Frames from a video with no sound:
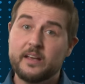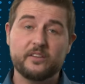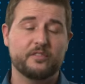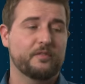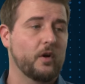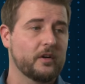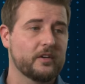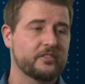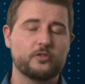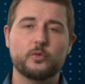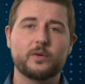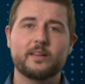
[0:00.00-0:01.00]
as far as
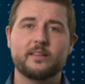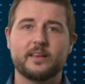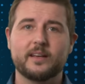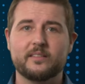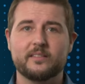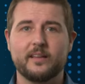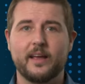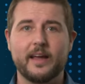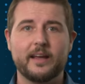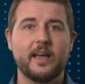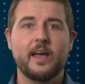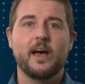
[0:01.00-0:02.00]
doing things like
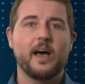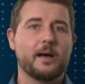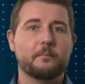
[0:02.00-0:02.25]
like uh,